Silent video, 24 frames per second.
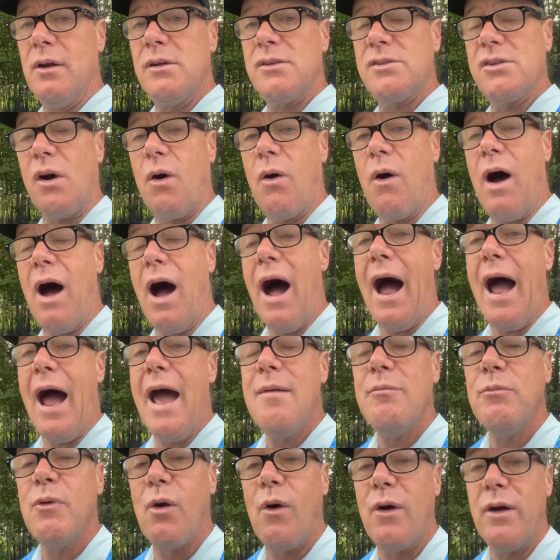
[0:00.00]
So
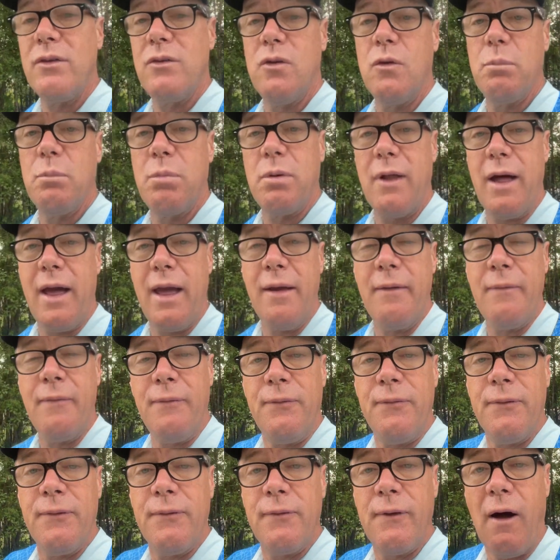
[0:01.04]
I'm going to play
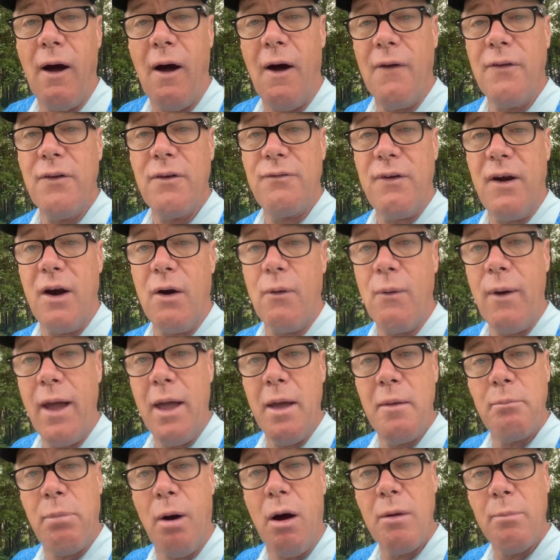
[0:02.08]
on the fairway.
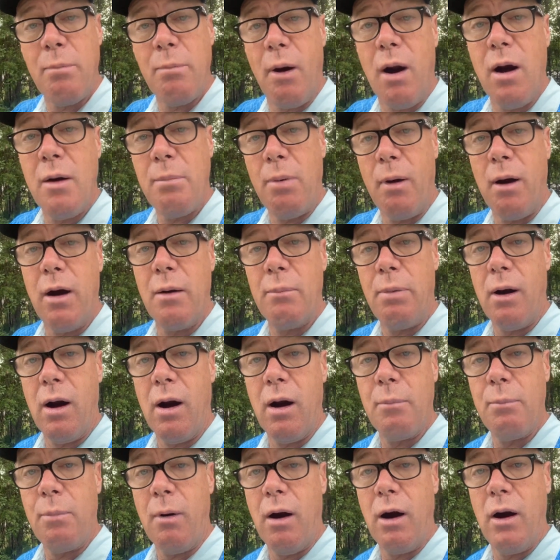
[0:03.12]
Par, par, par,
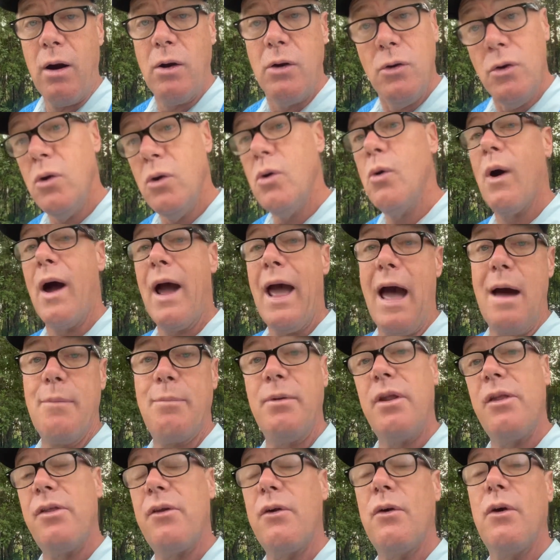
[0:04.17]
par, par. Ooh, I
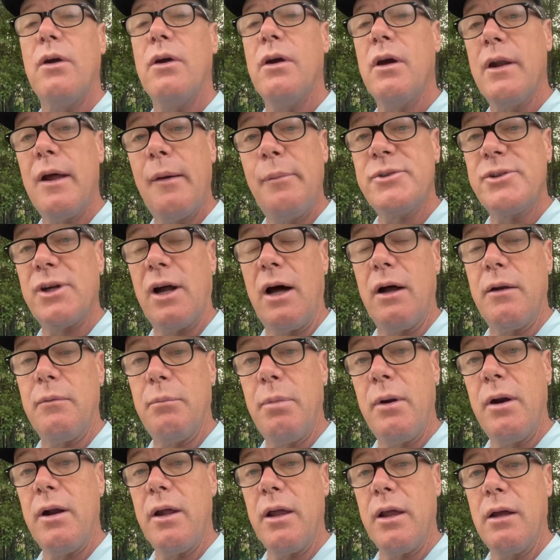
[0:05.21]
happened to throw a good upshot.
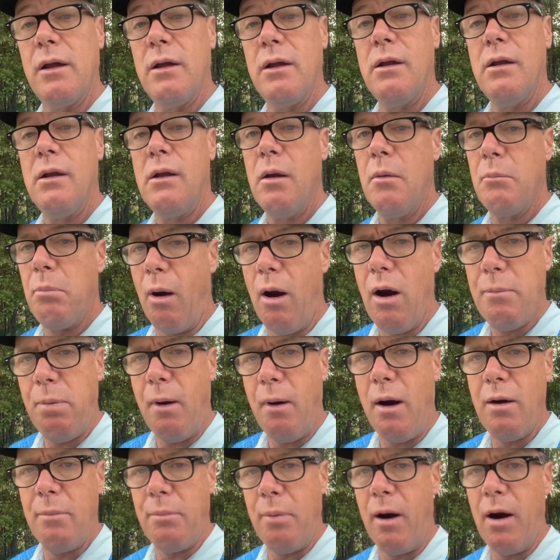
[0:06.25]
Birdie. Par,
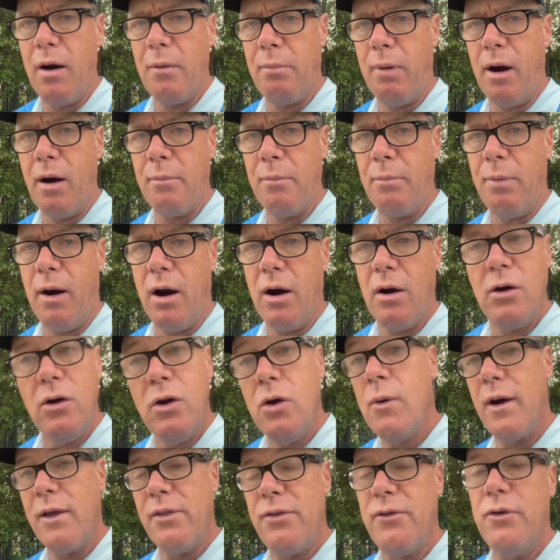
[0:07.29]
par, par, par, par.
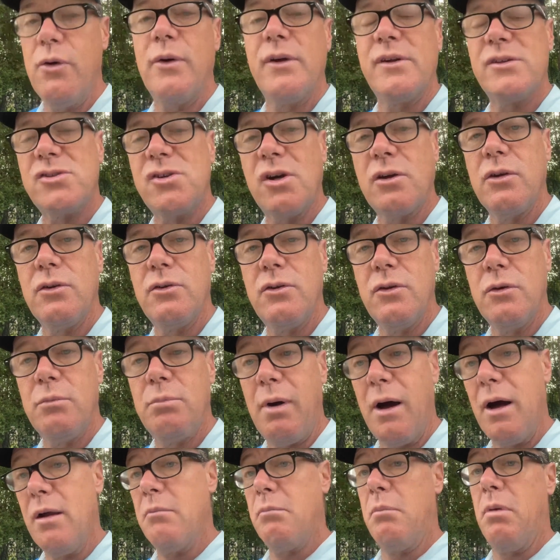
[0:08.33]
Ooh, I threw in a circle 2
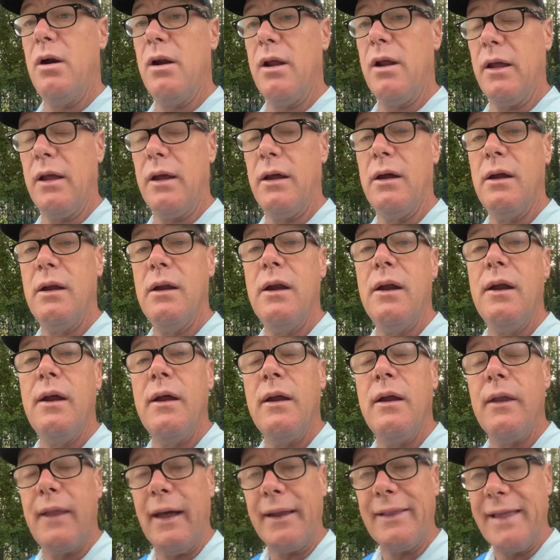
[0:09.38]
putt. Birdie.
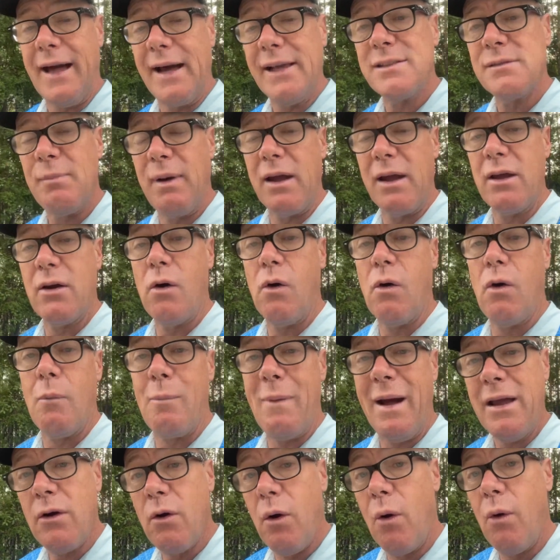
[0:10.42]
Like, that's my goal.
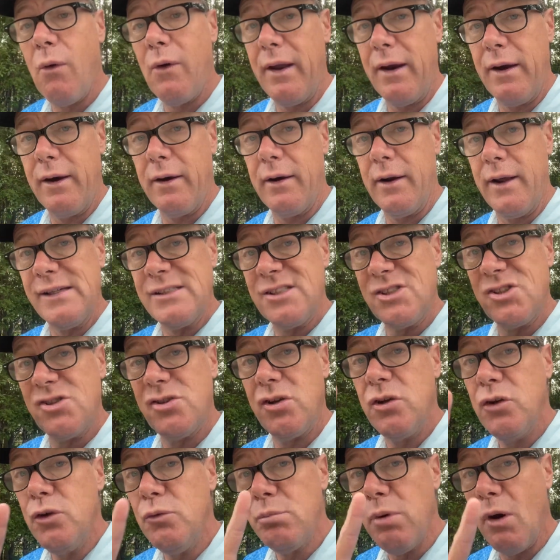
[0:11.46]
My goal here is
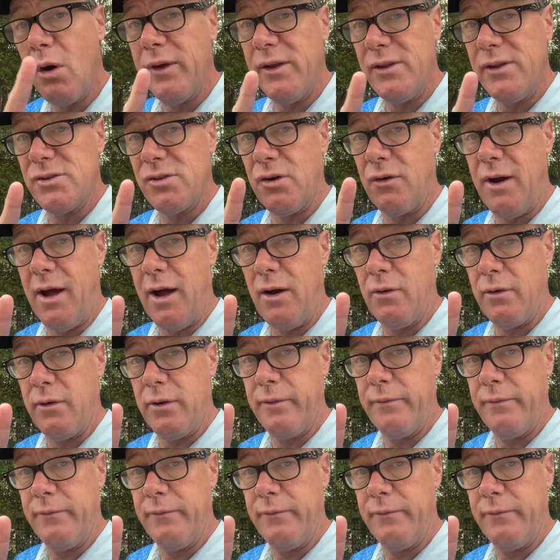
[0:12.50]
2 bogeys a round.